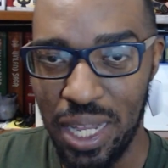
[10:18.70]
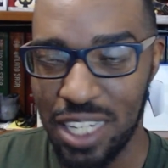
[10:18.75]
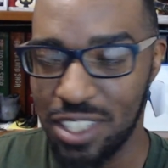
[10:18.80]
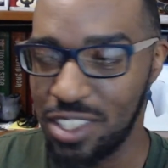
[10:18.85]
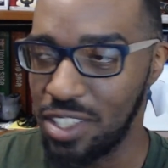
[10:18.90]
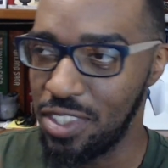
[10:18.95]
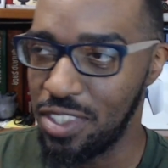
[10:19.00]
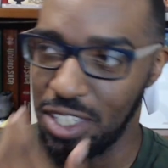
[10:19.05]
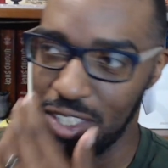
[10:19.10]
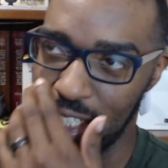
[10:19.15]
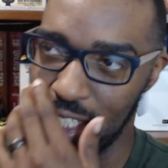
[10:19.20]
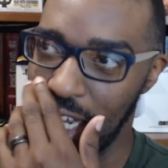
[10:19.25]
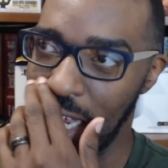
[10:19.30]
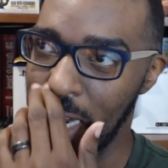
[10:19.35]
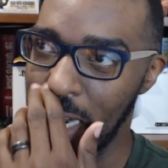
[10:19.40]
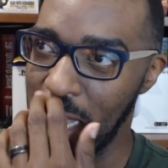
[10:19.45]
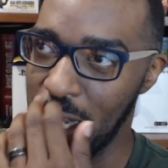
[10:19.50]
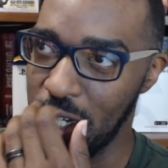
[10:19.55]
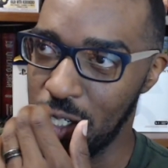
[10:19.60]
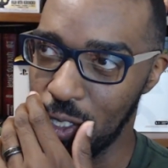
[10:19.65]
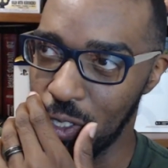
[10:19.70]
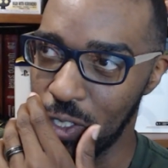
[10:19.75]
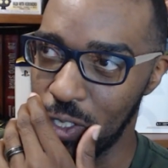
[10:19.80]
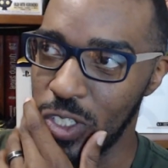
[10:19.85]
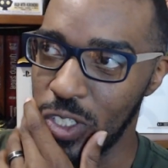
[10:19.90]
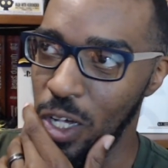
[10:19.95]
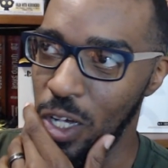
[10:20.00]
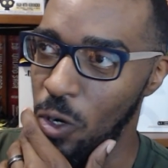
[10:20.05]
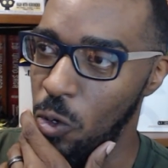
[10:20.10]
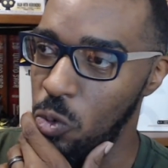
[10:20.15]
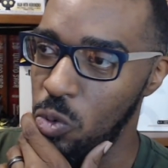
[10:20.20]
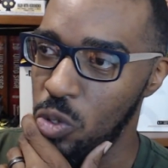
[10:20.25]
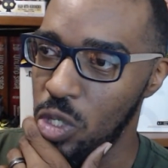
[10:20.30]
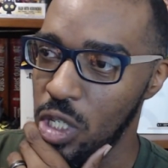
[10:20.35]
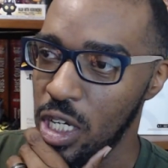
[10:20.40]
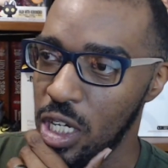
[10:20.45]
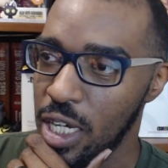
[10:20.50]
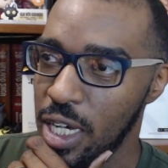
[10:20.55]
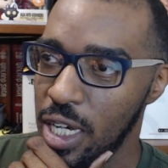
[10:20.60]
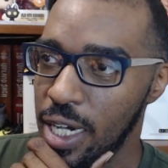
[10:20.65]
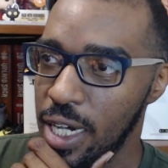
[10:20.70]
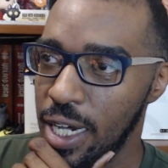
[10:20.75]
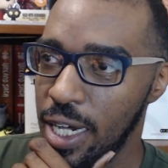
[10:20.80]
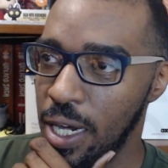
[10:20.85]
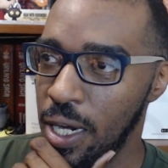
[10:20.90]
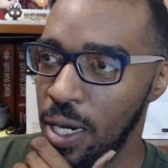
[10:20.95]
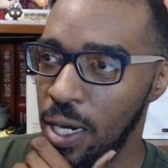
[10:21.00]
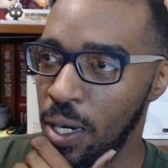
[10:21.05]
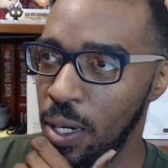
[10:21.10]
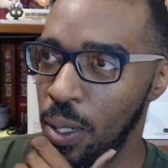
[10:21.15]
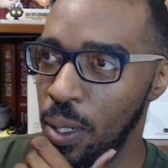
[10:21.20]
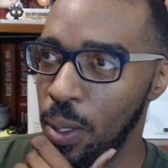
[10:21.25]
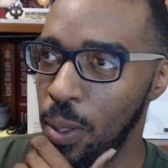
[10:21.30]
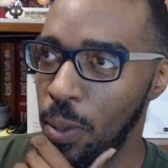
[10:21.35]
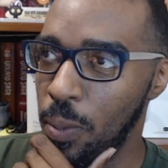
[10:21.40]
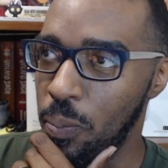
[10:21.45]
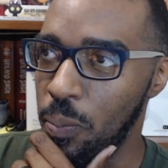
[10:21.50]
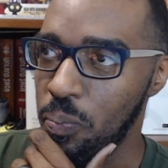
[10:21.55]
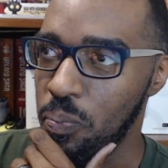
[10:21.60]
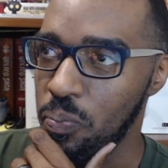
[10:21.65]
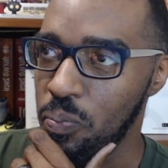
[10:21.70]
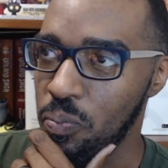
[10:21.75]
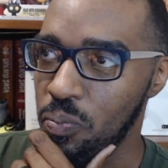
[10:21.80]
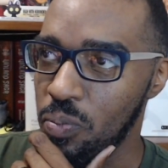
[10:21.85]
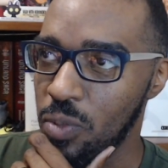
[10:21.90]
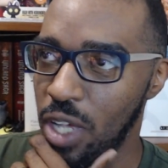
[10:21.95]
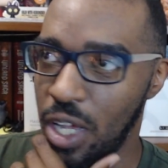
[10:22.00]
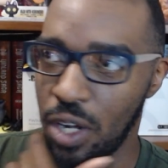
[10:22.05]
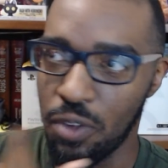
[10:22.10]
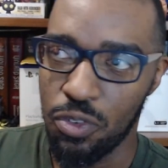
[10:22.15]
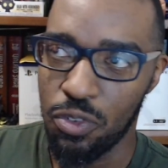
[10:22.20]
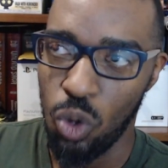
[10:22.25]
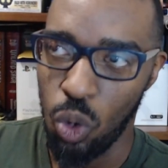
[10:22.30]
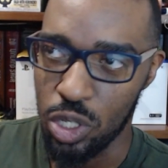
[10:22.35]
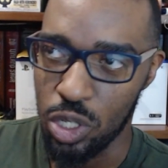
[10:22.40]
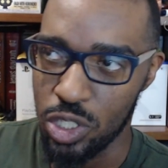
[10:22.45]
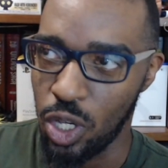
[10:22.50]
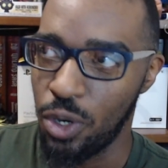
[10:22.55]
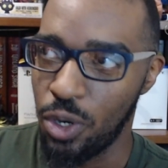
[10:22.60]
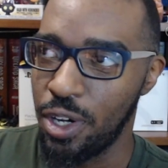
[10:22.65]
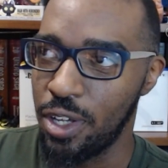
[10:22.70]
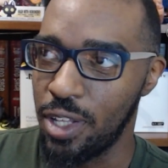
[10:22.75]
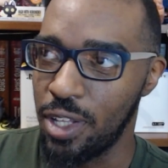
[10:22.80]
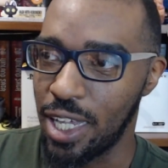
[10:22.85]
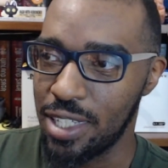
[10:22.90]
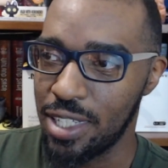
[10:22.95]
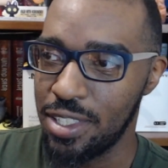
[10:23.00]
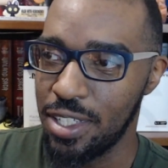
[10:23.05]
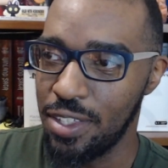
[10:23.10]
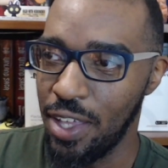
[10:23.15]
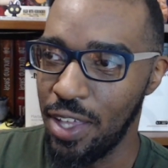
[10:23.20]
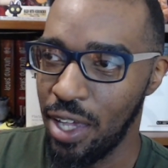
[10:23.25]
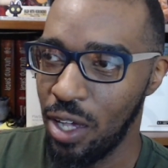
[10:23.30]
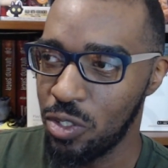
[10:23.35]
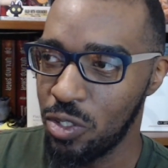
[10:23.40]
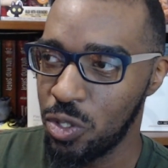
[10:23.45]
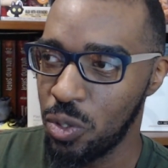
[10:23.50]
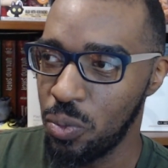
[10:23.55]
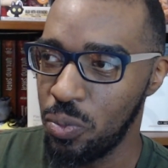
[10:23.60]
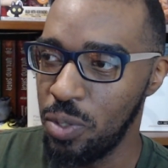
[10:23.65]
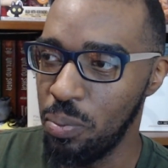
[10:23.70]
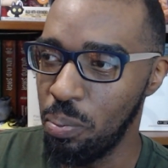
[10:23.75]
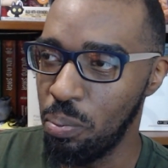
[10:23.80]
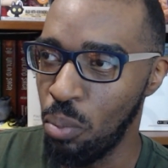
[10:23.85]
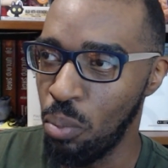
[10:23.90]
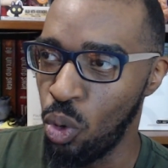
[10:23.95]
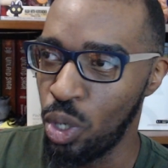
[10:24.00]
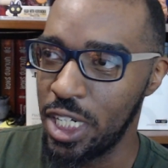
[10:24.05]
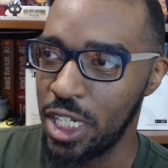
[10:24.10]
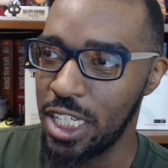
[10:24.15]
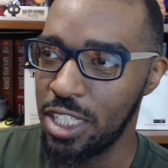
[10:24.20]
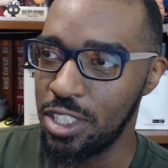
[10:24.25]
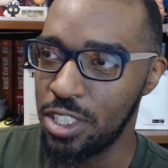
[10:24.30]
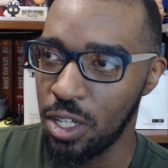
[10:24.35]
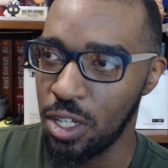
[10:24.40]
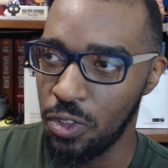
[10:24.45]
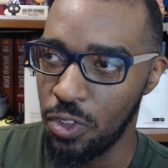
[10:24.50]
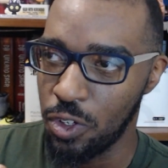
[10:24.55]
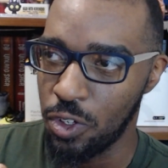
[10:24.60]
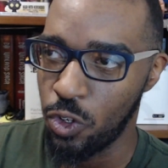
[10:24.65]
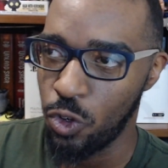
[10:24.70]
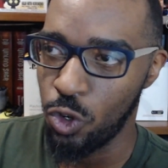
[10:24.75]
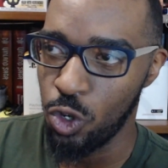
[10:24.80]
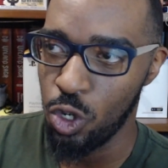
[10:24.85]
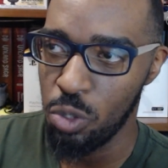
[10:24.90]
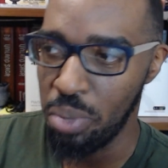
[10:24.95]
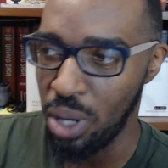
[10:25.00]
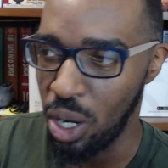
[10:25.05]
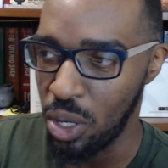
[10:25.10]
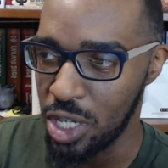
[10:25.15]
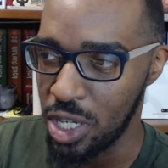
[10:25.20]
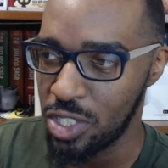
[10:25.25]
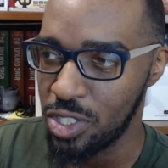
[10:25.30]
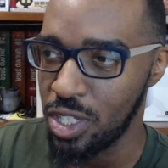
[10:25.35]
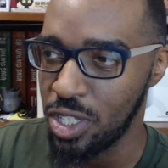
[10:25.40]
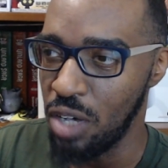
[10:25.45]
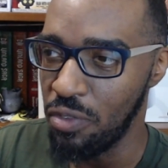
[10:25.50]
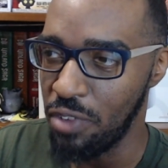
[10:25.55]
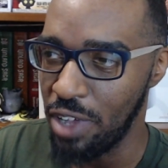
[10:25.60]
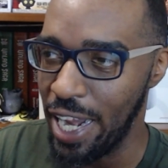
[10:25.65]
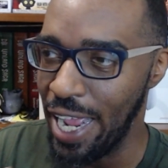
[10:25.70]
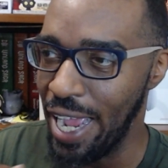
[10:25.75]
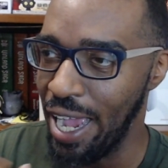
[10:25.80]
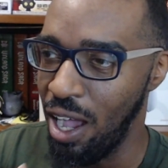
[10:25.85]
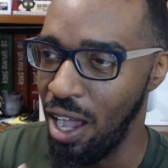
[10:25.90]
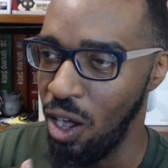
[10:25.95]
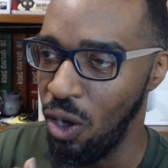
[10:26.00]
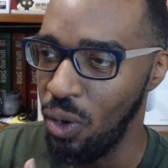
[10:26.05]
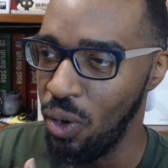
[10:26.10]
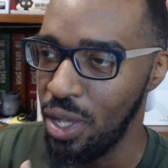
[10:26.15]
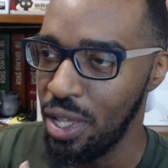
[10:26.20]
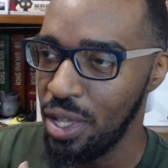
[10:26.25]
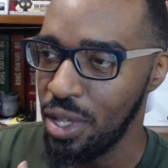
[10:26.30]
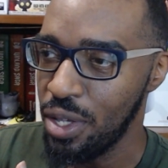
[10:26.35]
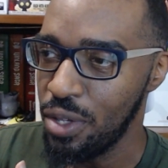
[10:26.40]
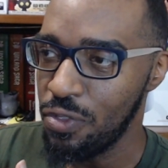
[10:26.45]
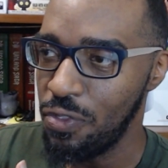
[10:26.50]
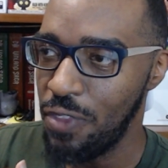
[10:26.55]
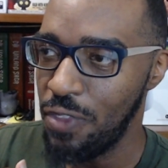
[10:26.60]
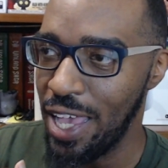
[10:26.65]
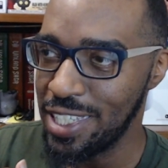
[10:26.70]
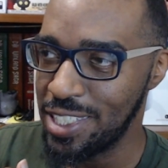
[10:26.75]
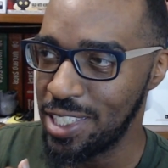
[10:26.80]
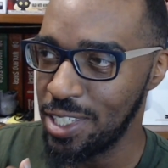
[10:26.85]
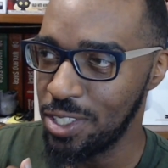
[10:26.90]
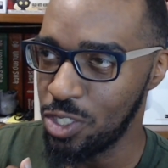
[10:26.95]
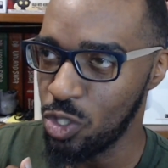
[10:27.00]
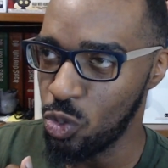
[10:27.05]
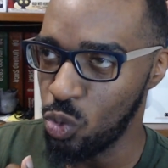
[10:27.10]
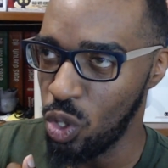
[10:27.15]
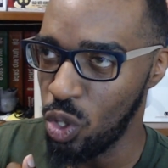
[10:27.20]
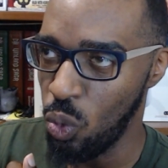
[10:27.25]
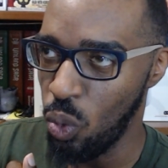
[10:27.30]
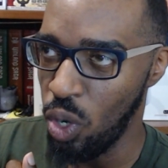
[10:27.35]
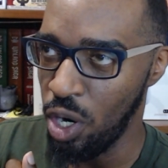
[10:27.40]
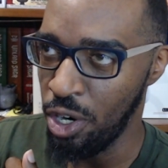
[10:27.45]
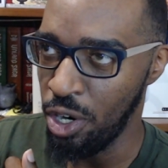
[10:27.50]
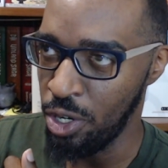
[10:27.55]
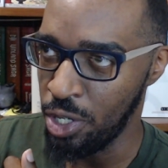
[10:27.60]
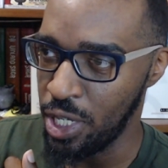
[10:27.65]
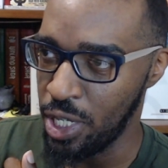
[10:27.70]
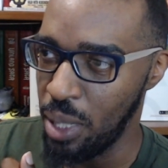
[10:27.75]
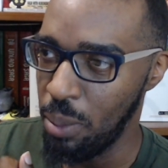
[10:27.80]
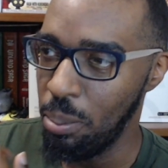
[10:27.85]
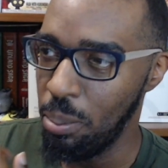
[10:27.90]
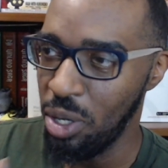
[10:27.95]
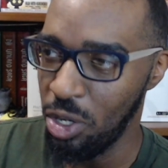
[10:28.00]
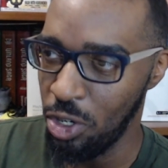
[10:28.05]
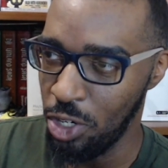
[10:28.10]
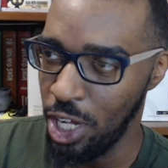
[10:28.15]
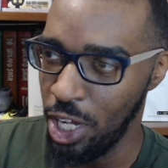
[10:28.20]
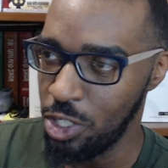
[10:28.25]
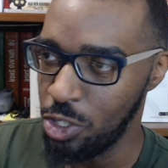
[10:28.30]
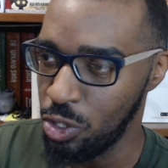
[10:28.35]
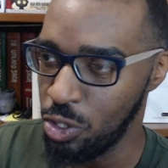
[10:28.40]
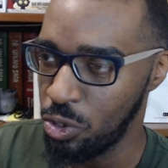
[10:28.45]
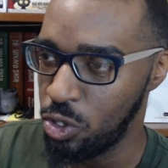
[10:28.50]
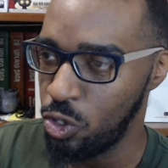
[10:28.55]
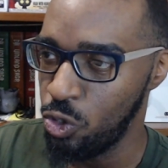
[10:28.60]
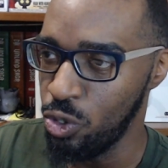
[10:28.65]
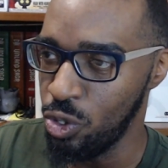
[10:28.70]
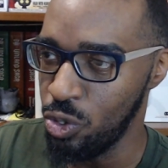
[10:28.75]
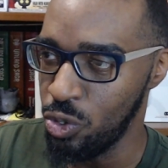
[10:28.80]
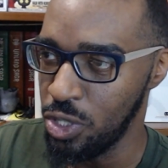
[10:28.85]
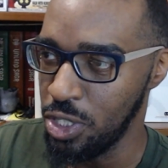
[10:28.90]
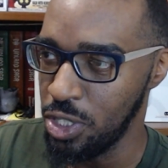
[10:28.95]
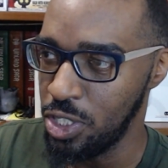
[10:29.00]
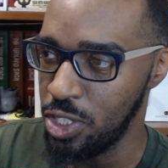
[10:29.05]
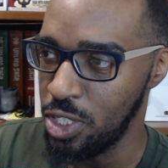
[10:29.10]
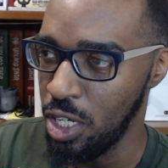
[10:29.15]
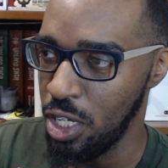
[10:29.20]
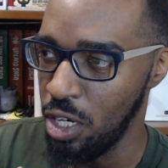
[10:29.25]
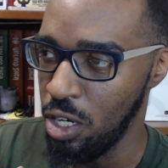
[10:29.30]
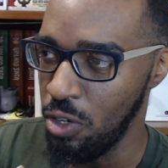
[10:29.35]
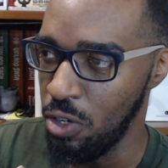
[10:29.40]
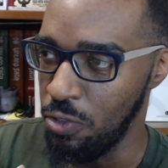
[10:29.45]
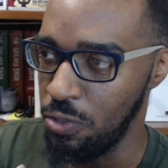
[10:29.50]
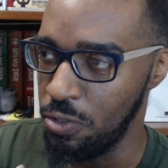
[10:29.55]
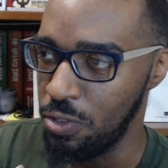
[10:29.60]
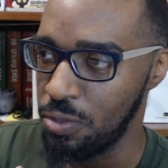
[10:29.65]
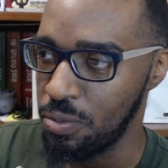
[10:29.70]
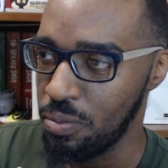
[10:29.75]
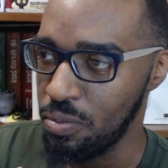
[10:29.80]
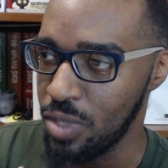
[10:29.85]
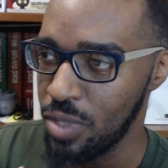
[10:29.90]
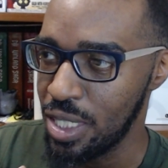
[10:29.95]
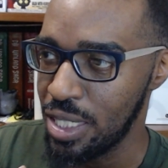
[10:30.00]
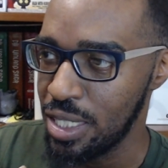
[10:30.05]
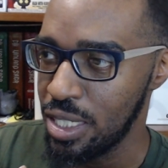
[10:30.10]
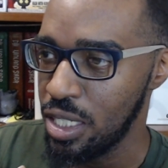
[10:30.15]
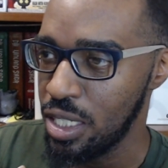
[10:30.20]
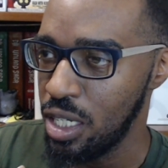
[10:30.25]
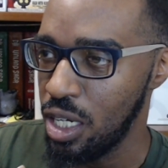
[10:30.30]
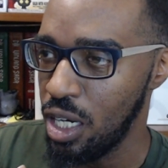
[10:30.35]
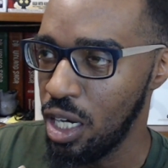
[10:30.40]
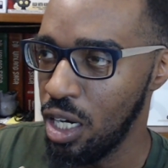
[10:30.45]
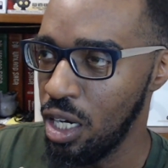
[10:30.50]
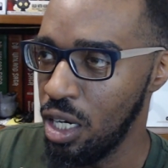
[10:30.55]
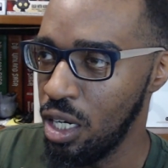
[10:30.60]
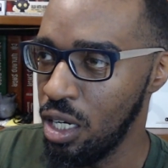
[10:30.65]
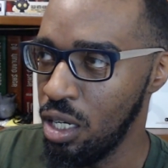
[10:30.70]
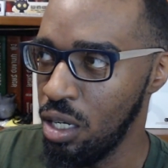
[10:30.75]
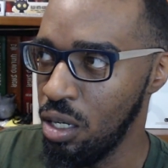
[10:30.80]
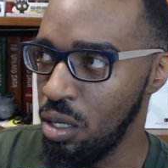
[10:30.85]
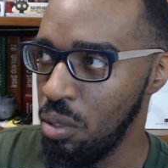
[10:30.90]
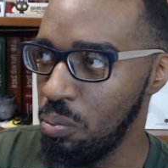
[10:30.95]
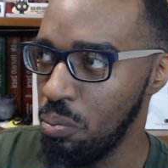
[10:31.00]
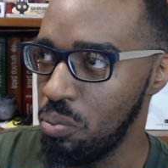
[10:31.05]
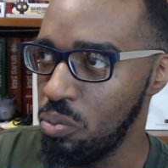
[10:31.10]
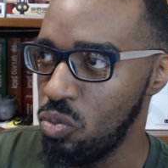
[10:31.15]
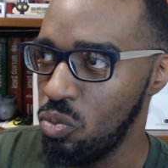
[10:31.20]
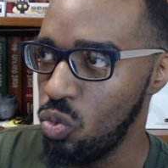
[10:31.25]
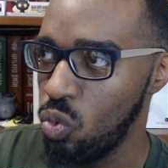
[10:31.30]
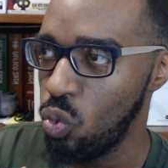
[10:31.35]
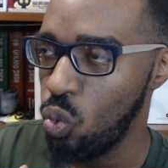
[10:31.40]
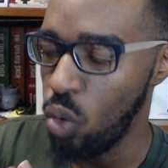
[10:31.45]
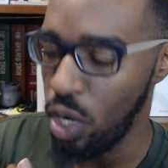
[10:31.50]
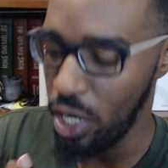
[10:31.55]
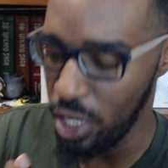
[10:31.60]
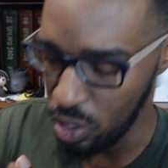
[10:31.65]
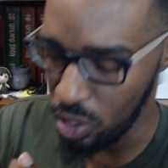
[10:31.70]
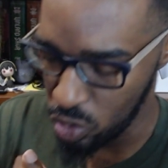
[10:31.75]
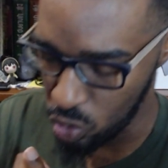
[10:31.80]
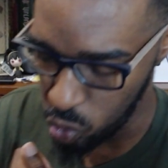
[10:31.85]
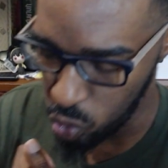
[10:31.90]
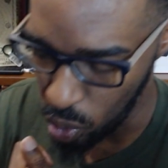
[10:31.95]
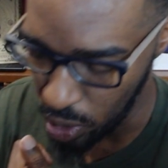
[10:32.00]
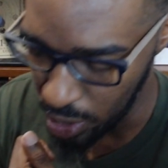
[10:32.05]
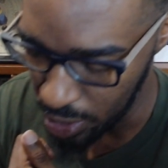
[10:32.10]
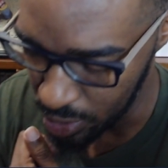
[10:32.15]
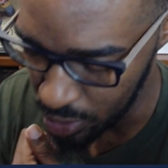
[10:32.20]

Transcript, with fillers: and things of that nature. So. Um, and of course on here like i said they also more detail the crew bonus stuff and how that system will work and better out your crews and stuff um, what else was